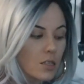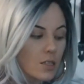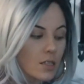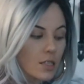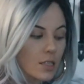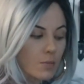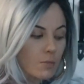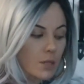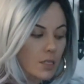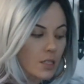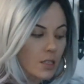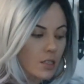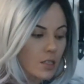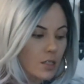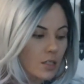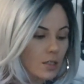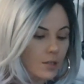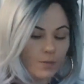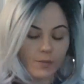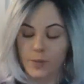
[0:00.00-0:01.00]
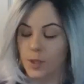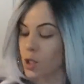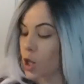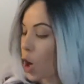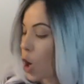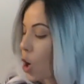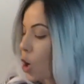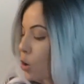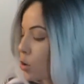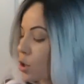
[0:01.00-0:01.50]
Stop it.
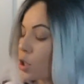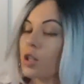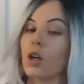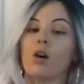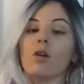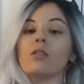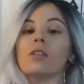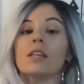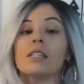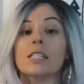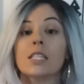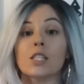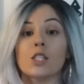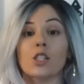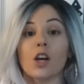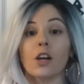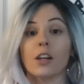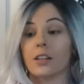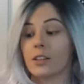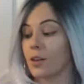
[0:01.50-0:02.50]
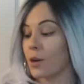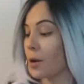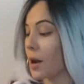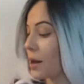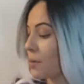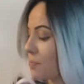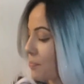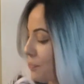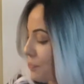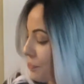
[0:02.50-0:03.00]
So, you know, let's get started,
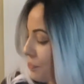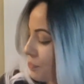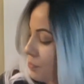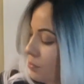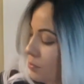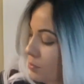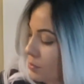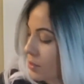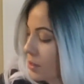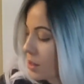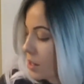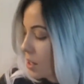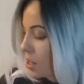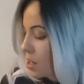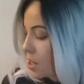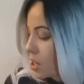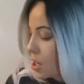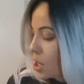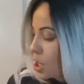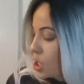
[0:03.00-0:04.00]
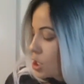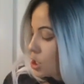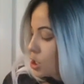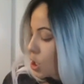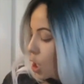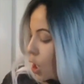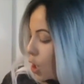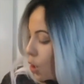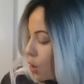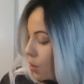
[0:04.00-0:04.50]
okay?
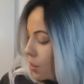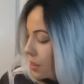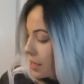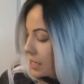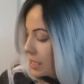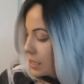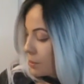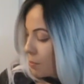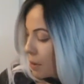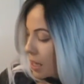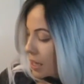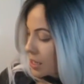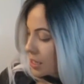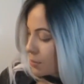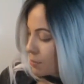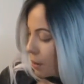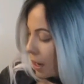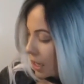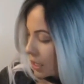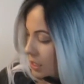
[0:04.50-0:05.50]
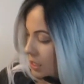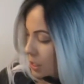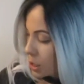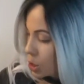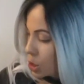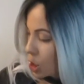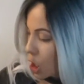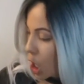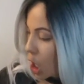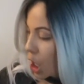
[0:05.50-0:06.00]
So this month's
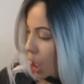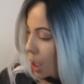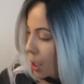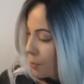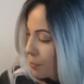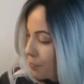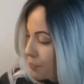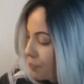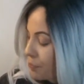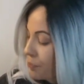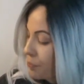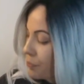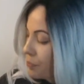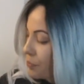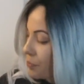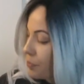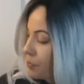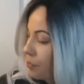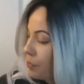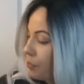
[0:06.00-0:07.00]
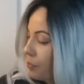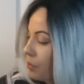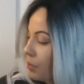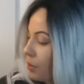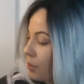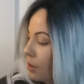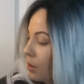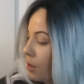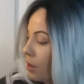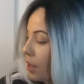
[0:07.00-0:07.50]
Boxycharm,
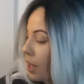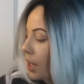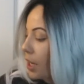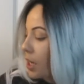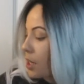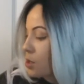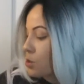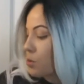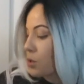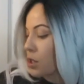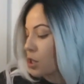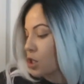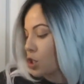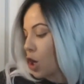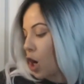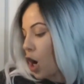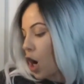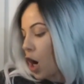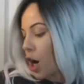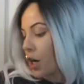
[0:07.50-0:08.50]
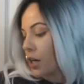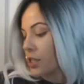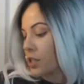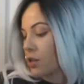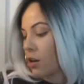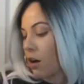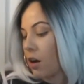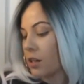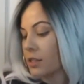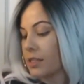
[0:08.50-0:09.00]
it comes with this card,
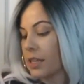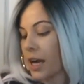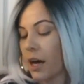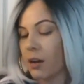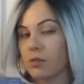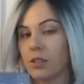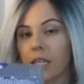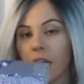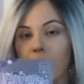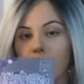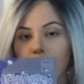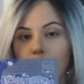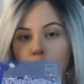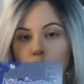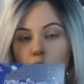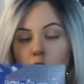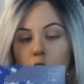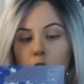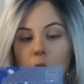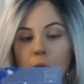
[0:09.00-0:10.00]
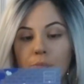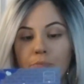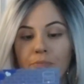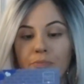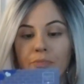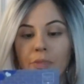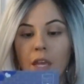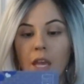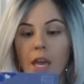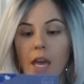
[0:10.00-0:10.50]
it's called Downtown
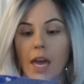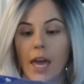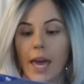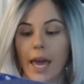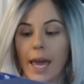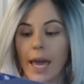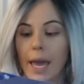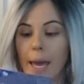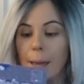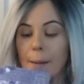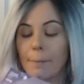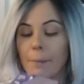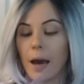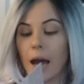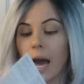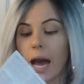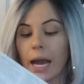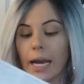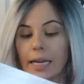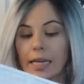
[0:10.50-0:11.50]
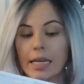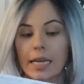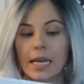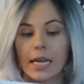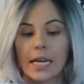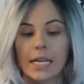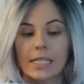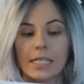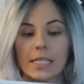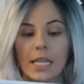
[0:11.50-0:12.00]
Charm. And behind
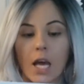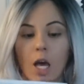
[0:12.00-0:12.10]
it, it